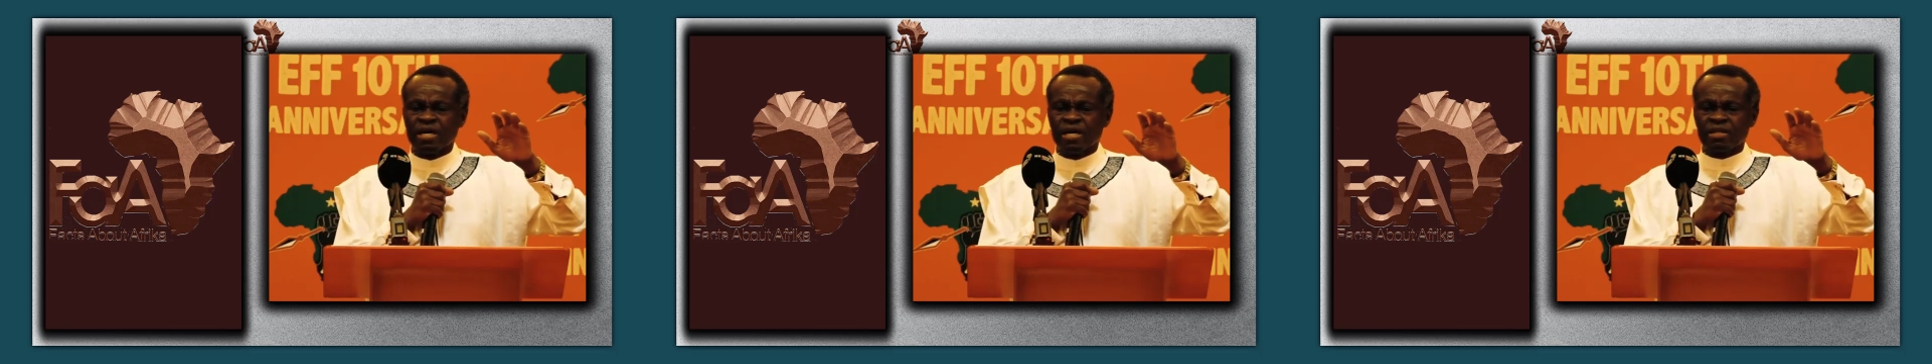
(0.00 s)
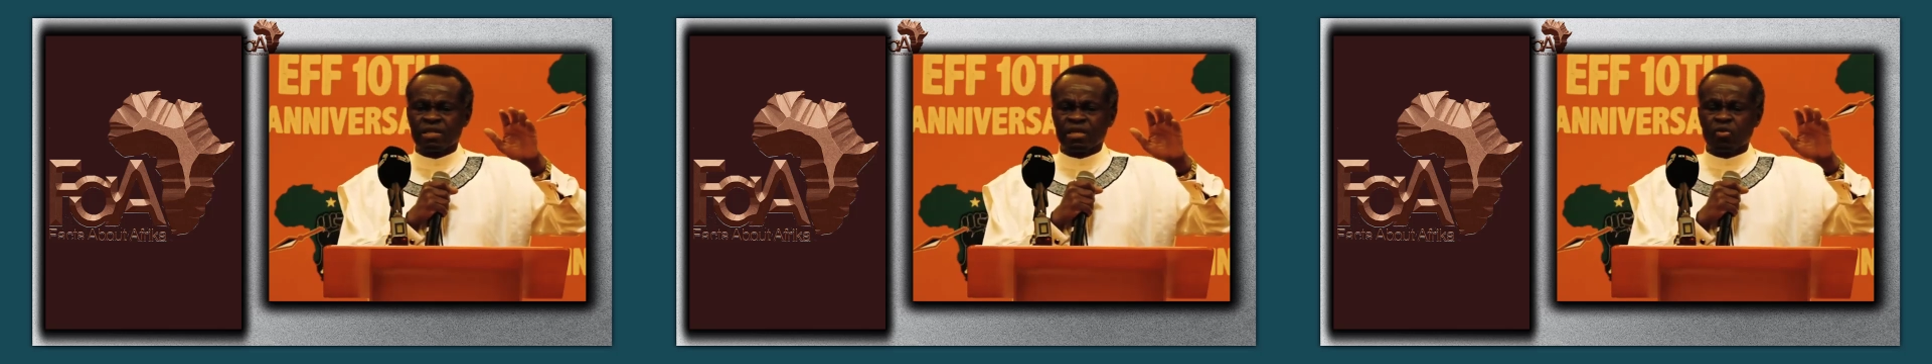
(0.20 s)

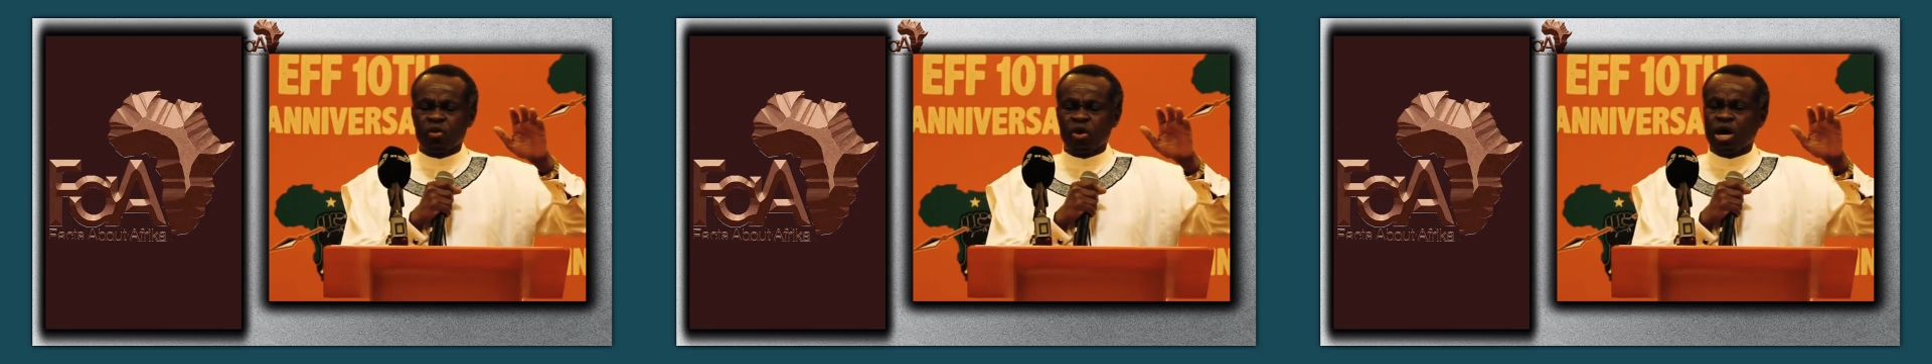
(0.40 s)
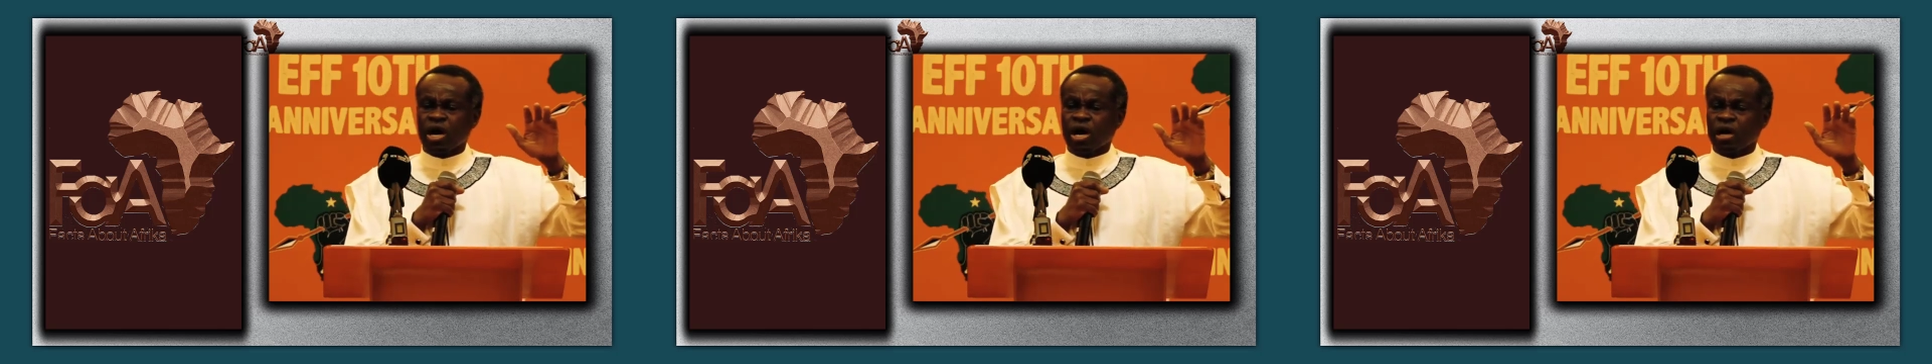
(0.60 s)
the
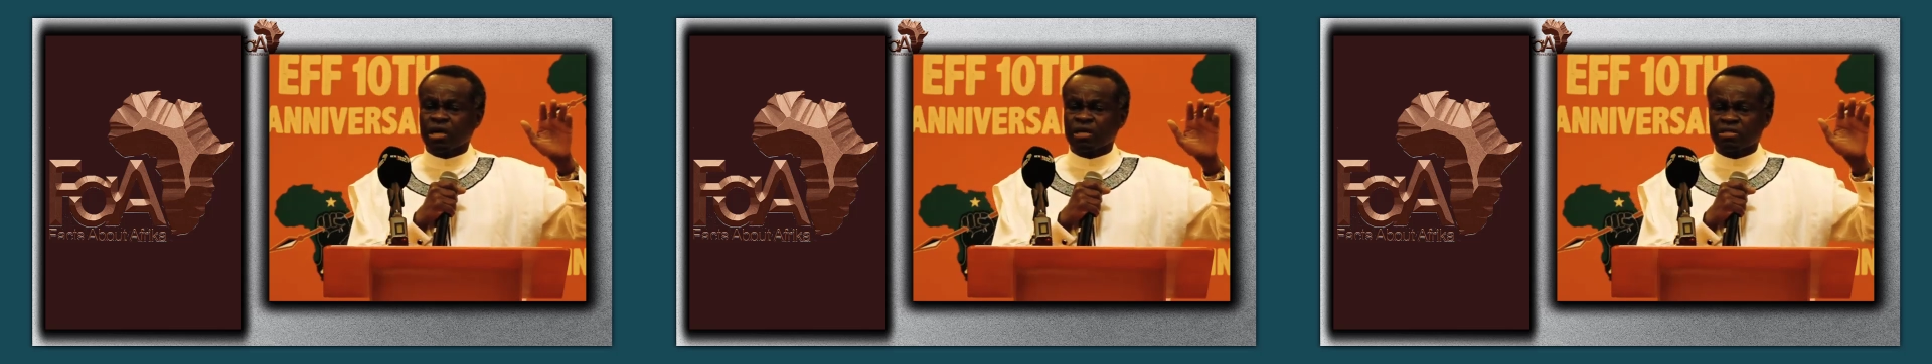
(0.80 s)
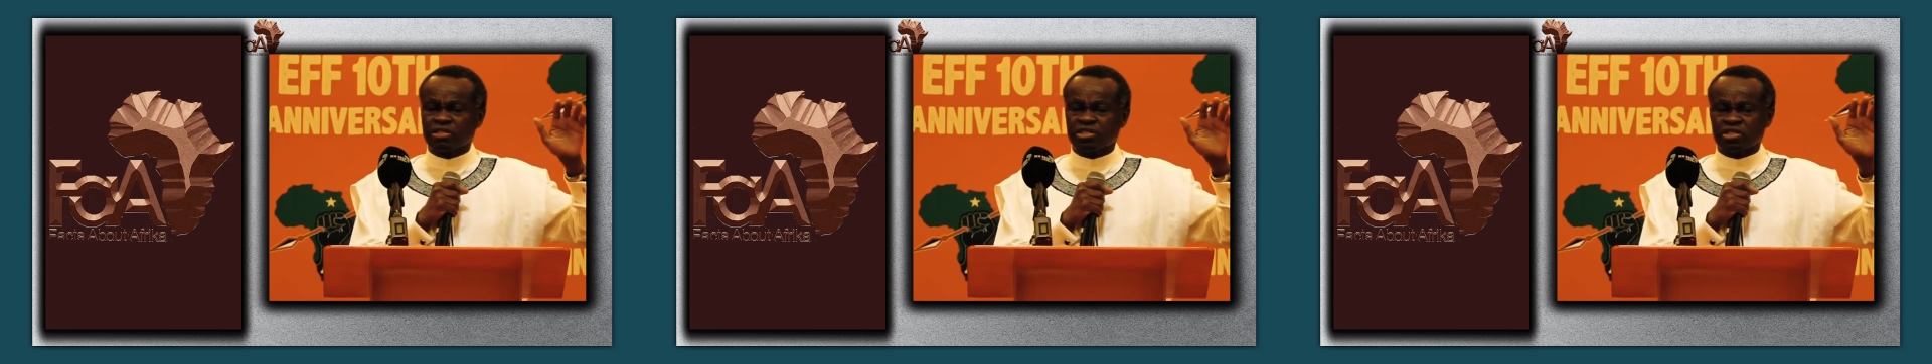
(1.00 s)

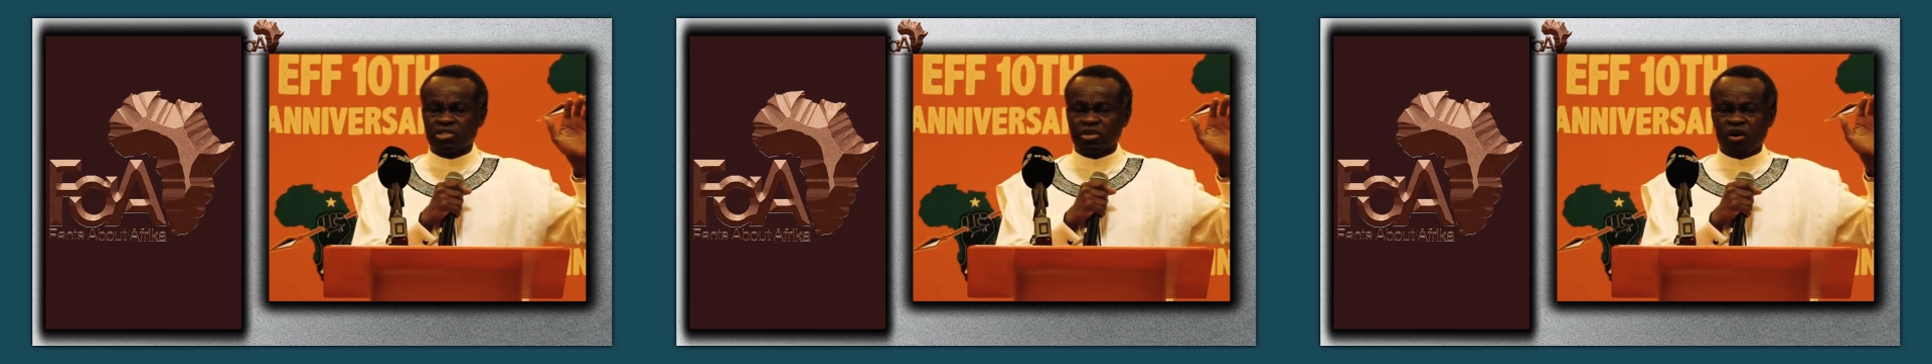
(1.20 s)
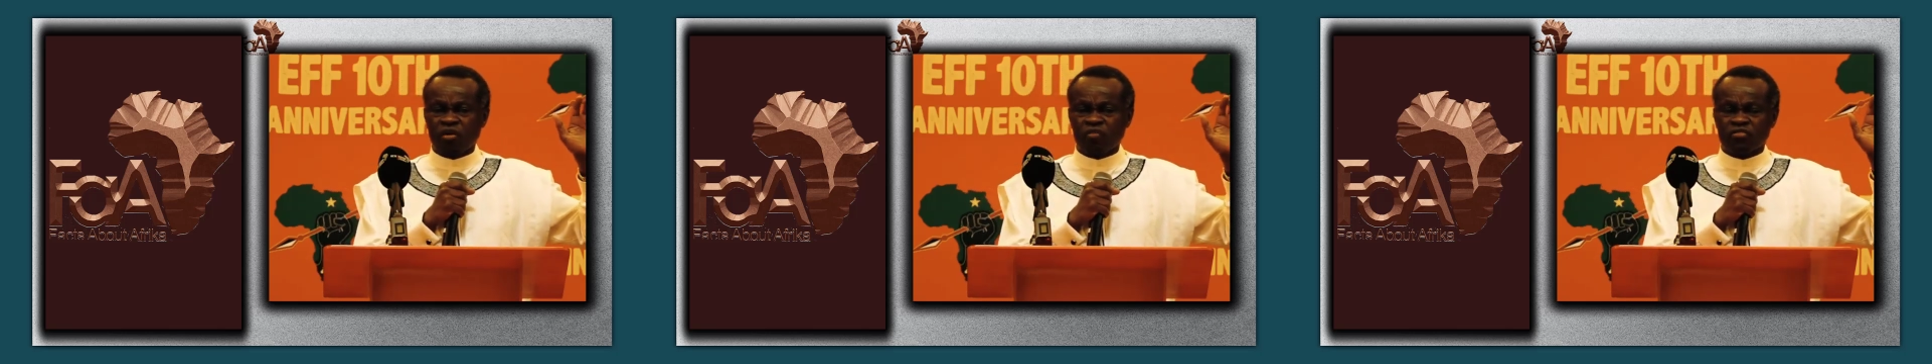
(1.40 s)
words
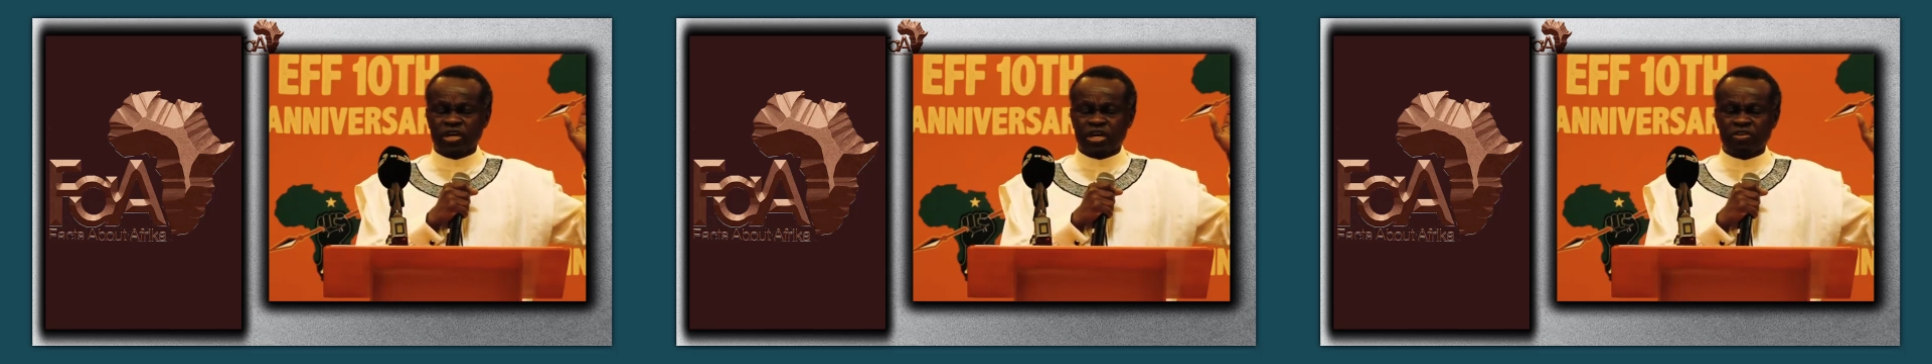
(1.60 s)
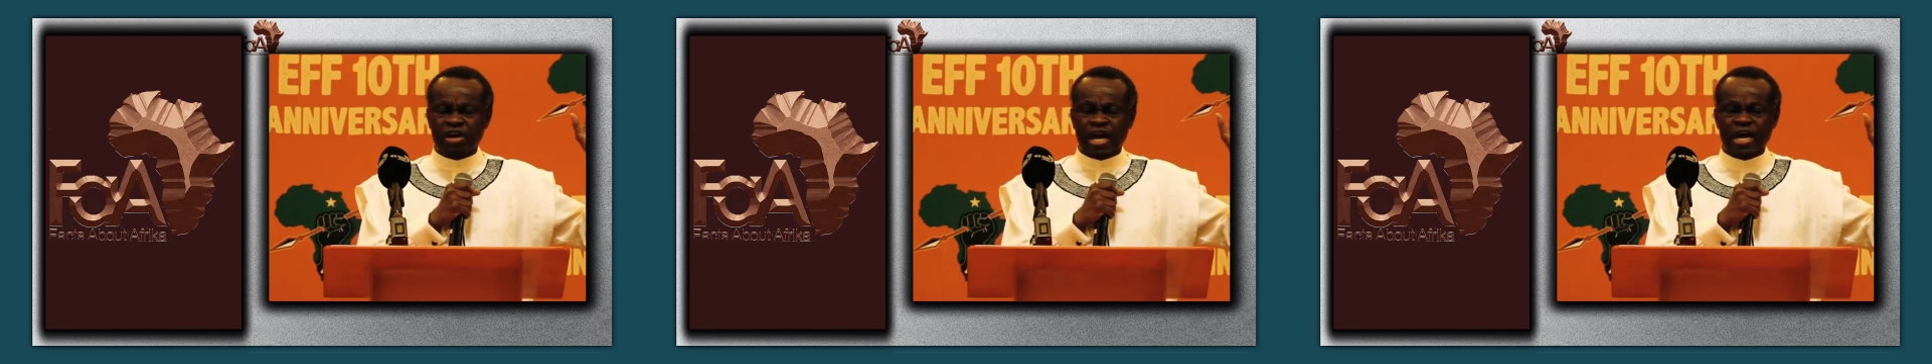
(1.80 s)
of
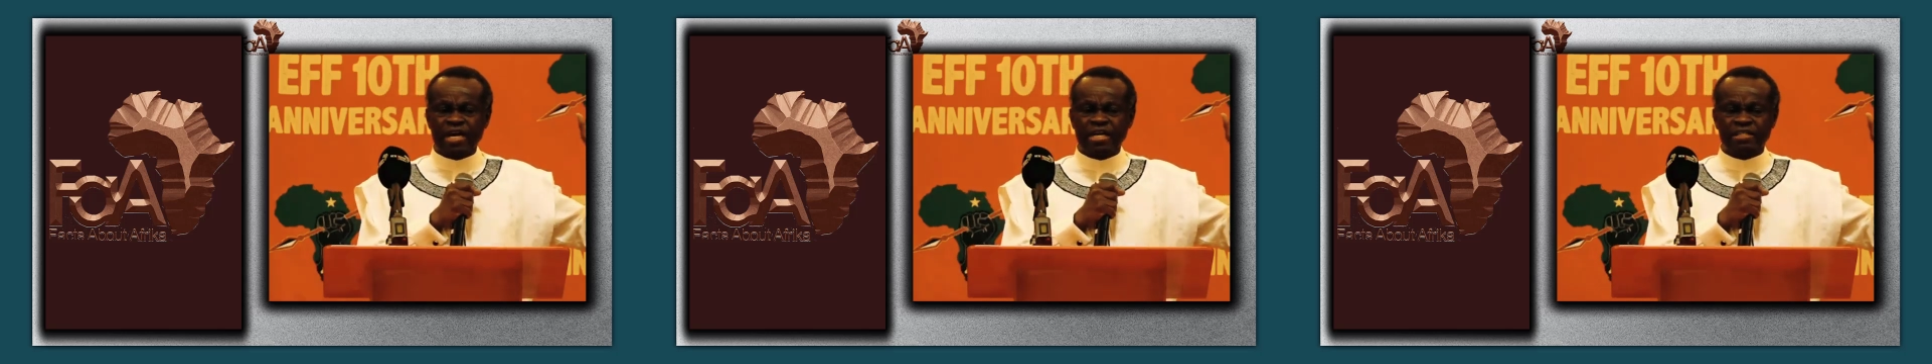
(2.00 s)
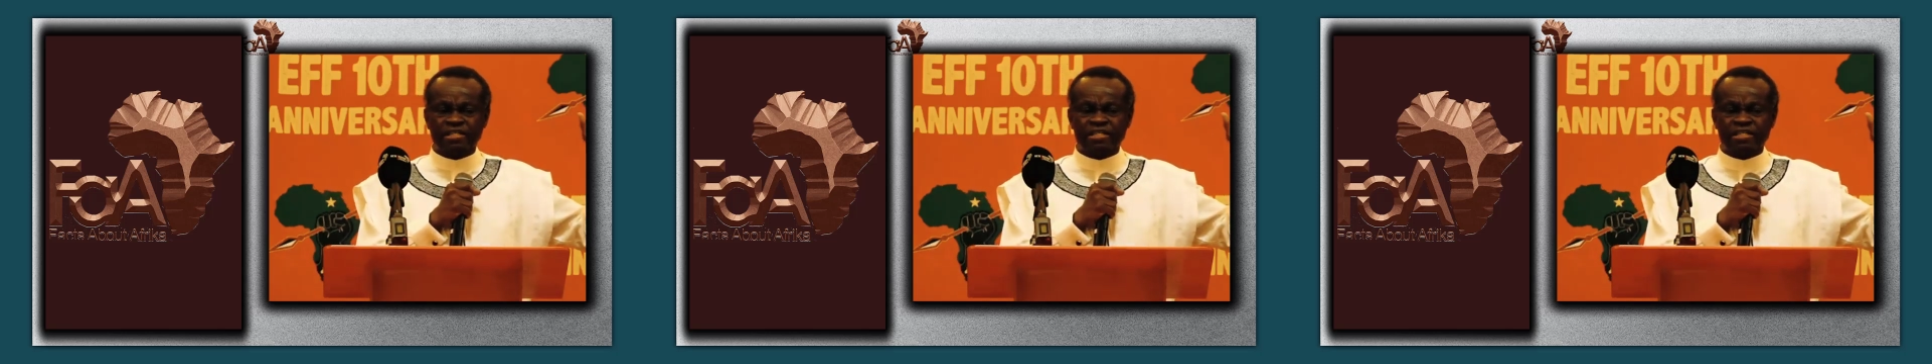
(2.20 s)
the great